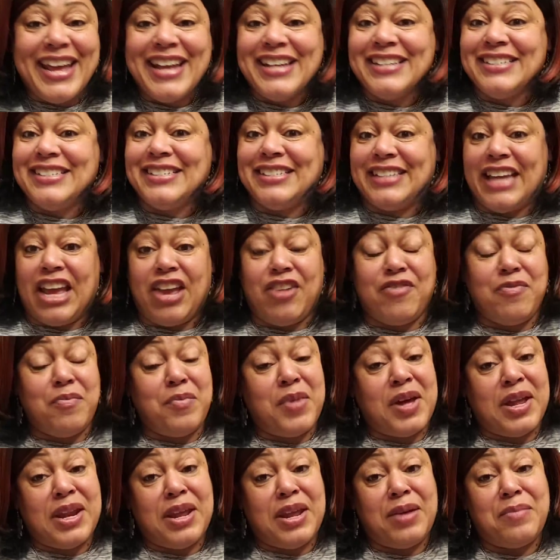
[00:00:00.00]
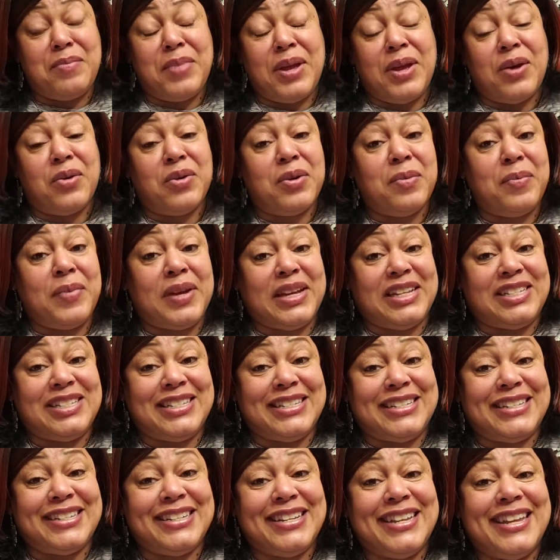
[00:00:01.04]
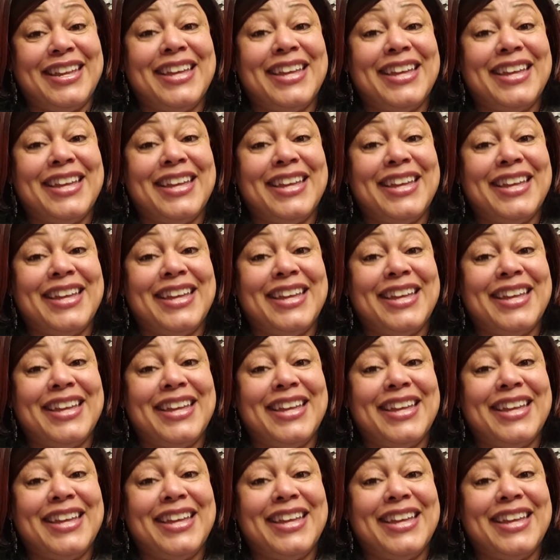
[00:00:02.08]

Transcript: Save money and be on a budget.